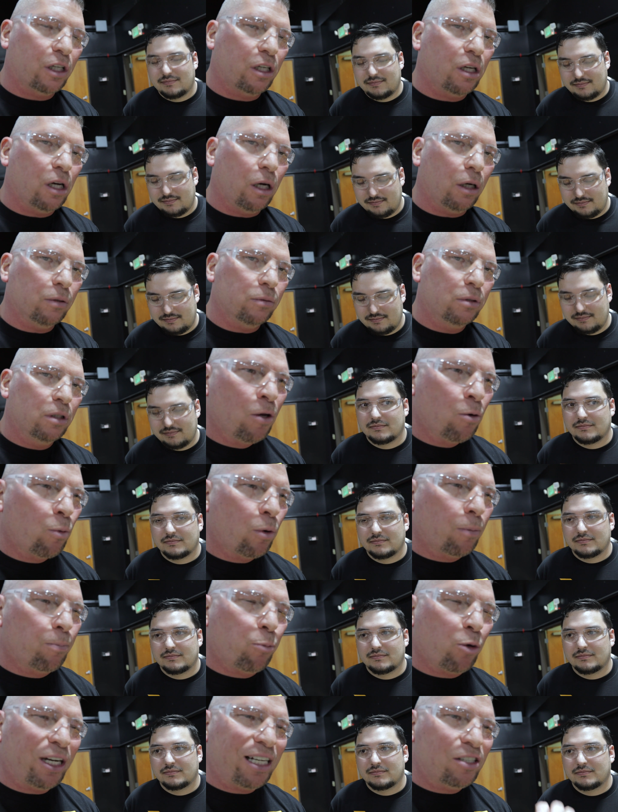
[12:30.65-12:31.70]
Speaker 1: ago?
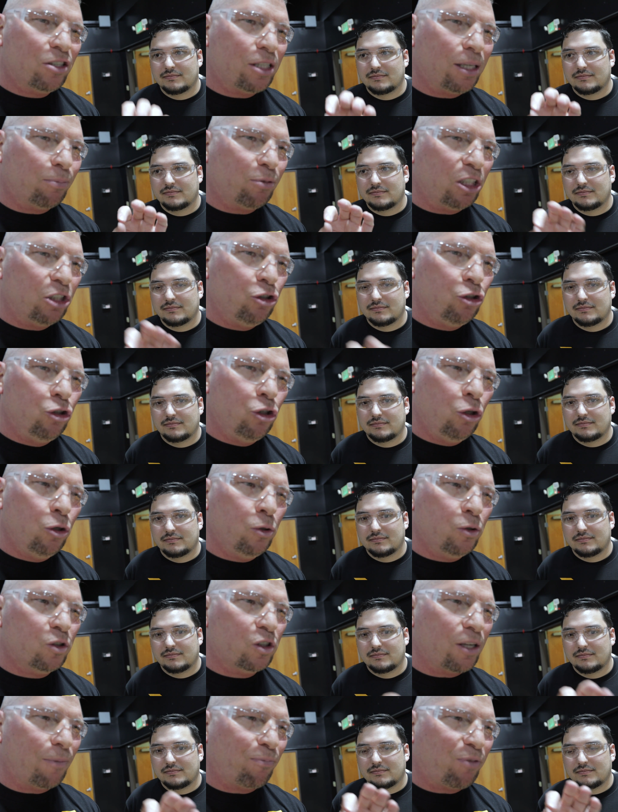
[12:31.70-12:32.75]
We're bringing something
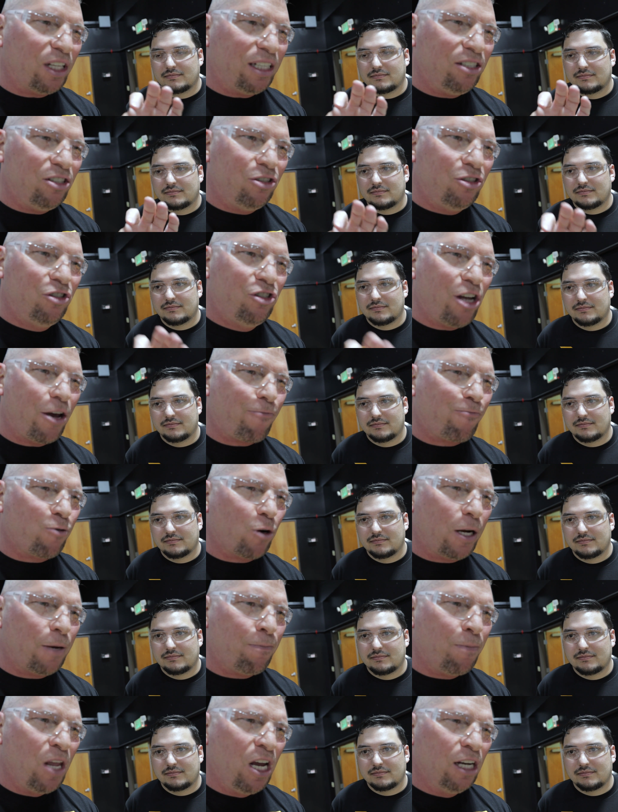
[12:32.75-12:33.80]
new, something
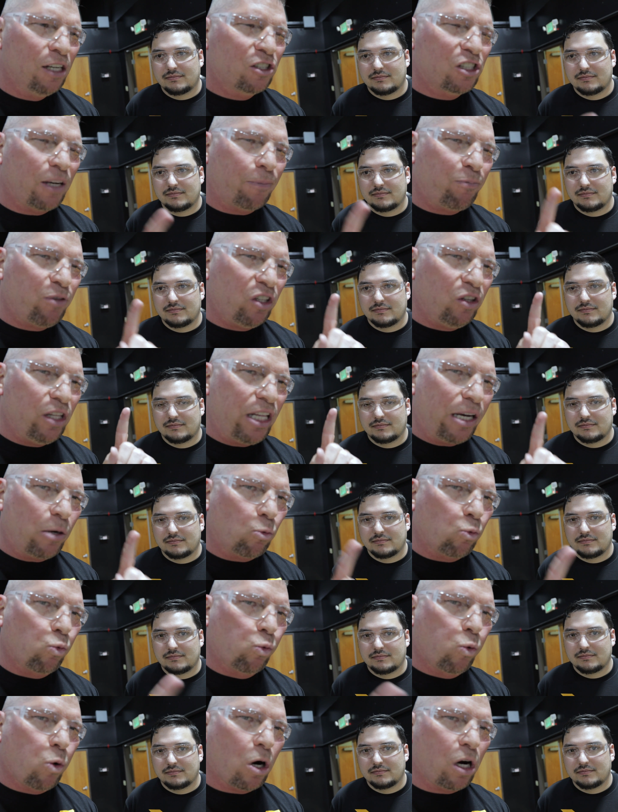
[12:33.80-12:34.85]
different, something that
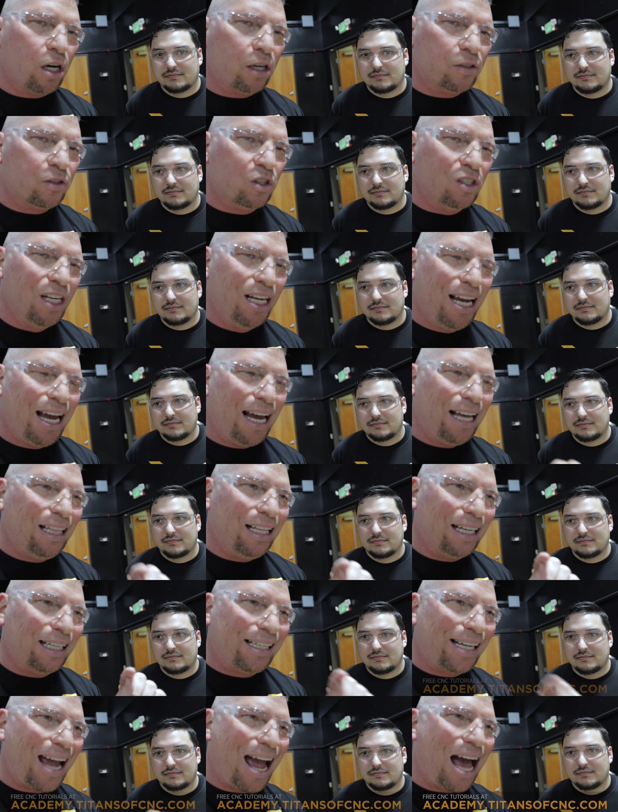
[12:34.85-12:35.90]
works. And
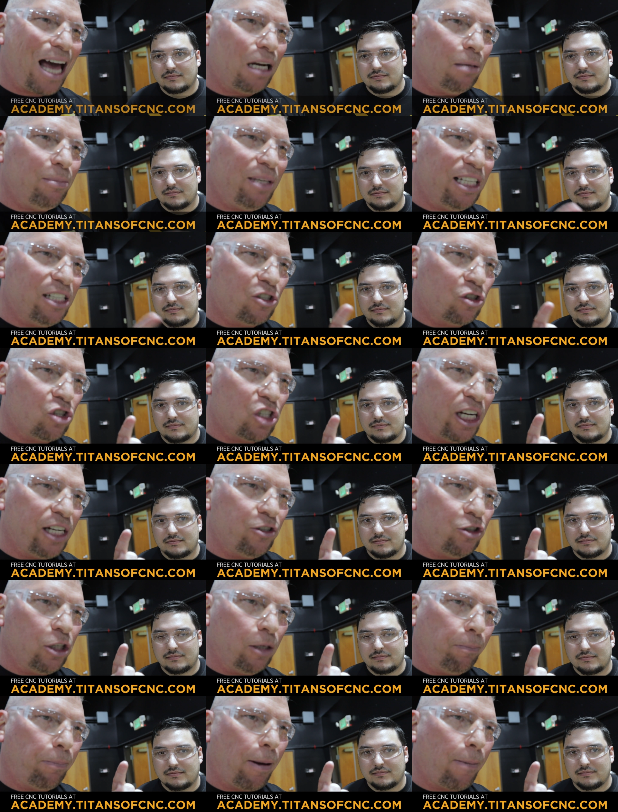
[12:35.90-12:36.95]
the Academy is
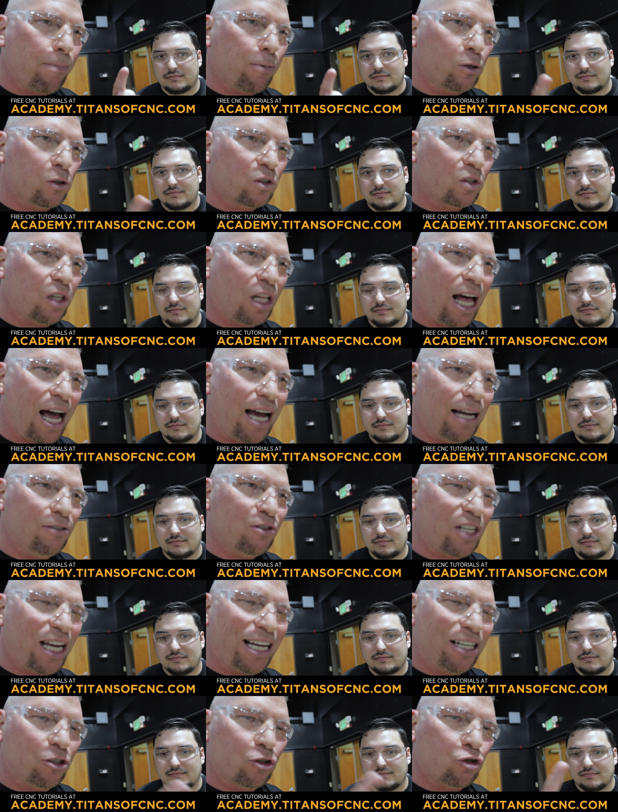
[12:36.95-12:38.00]
changing people's
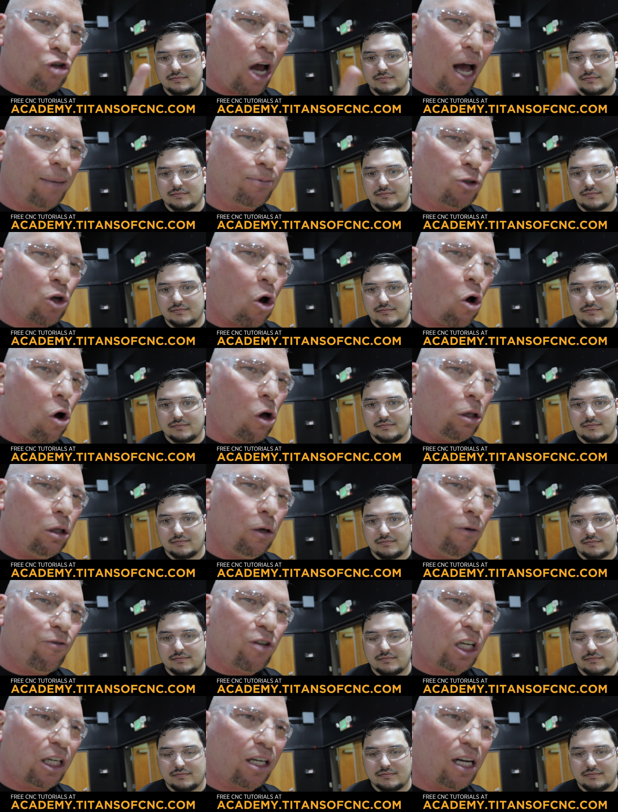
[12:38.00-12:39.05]
lives, and shops all
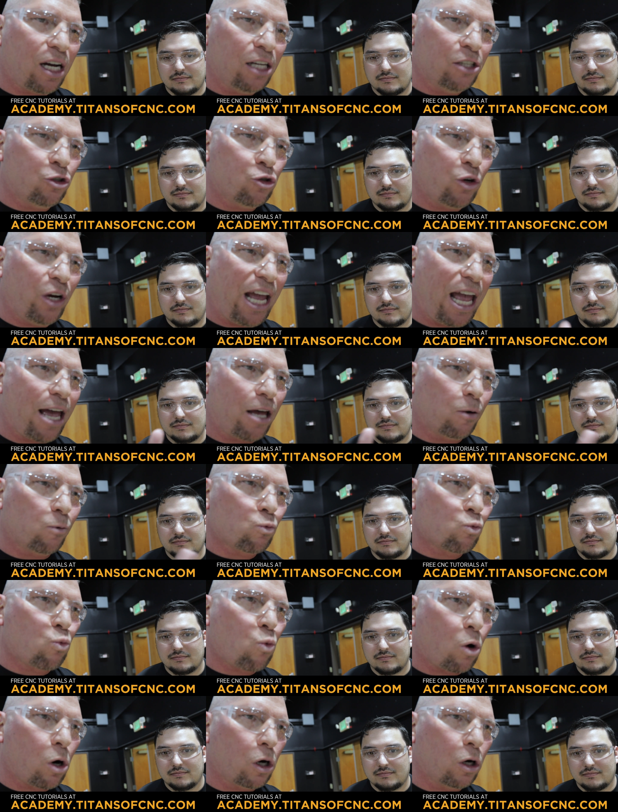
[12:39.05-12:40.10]
over the country
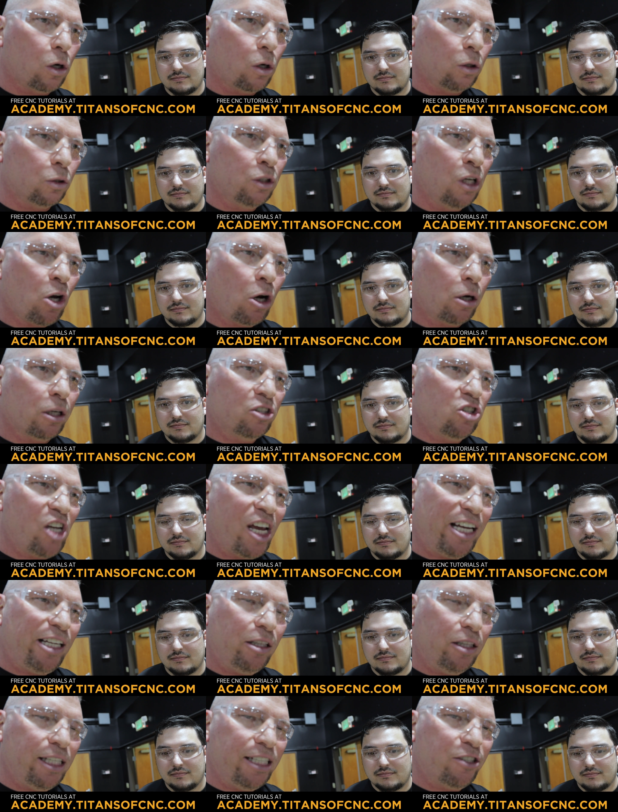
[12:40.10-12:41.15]
and world are
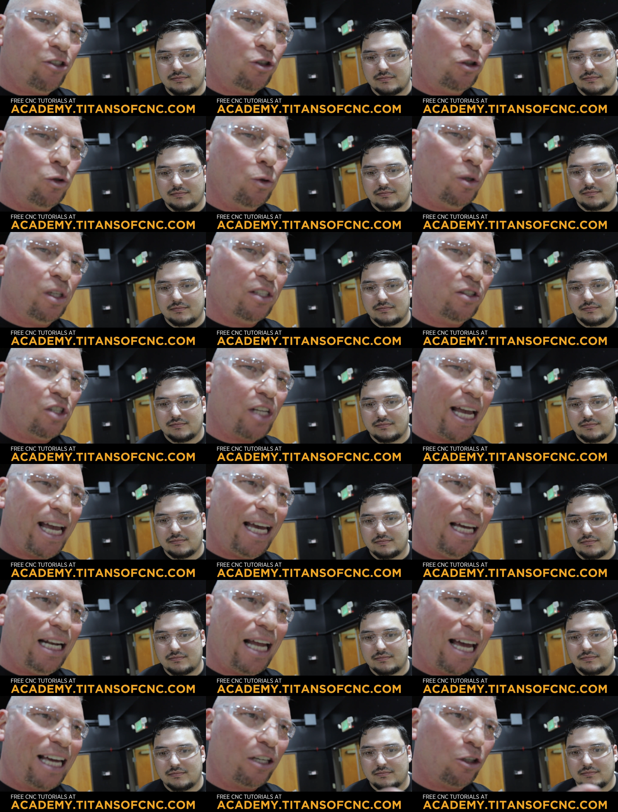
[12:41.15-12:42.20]
taking these students
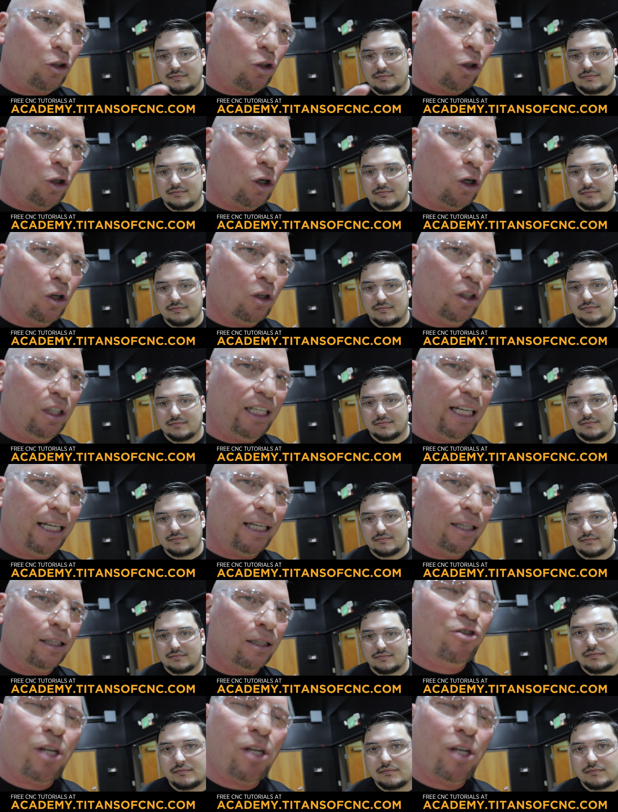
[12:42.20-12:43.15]
in and learning